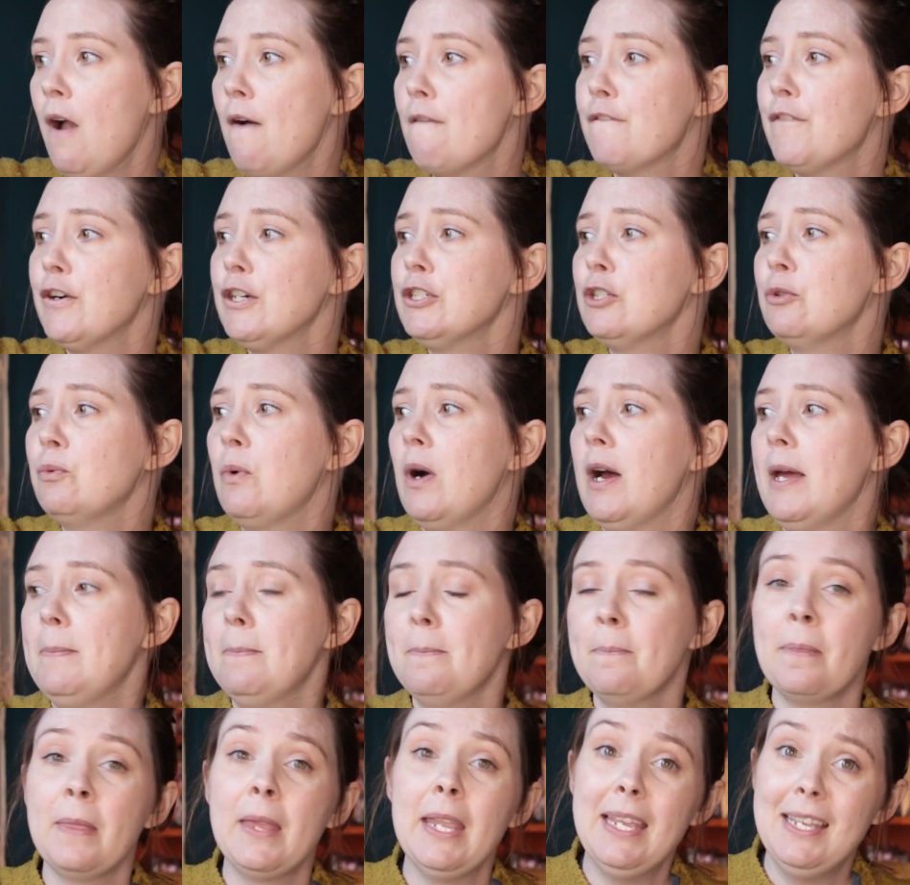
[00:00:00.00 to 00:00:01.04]
First
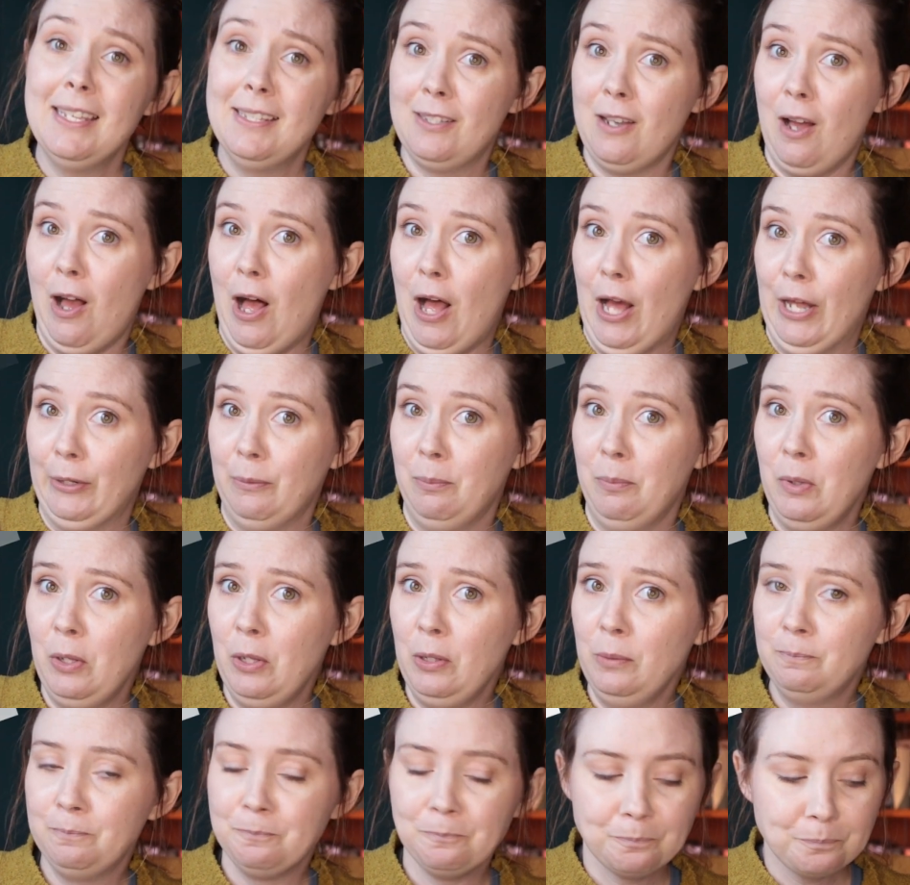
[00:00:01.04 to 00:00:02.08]
one is
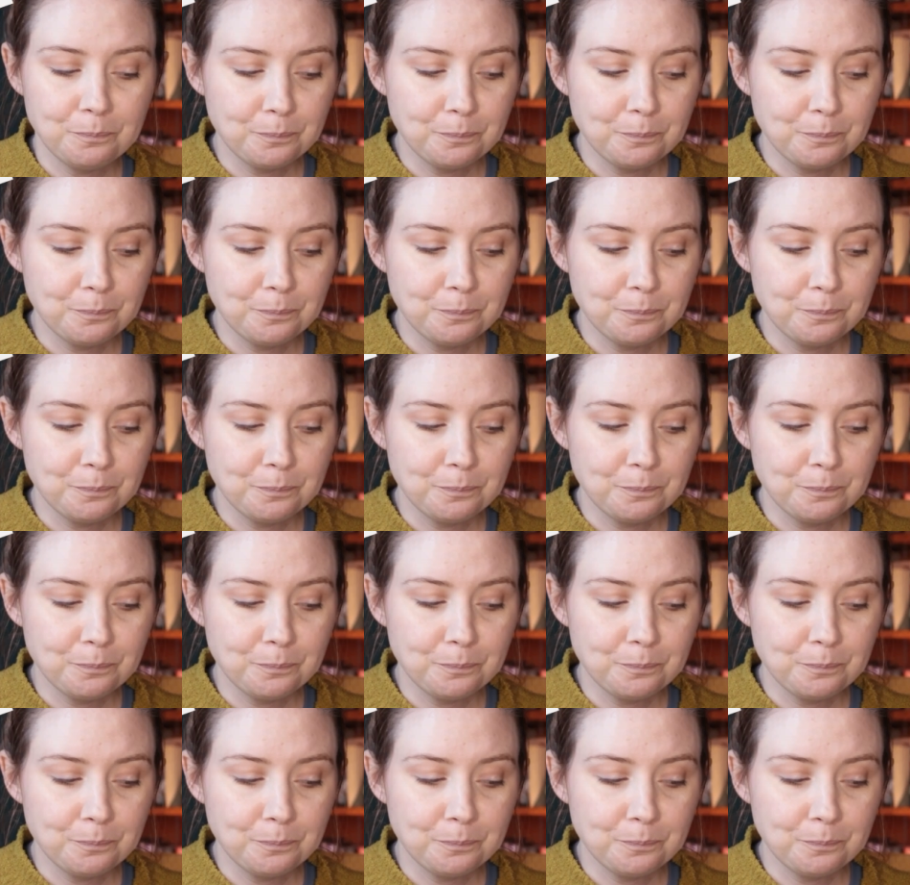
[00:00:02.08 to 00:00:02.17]
Audible.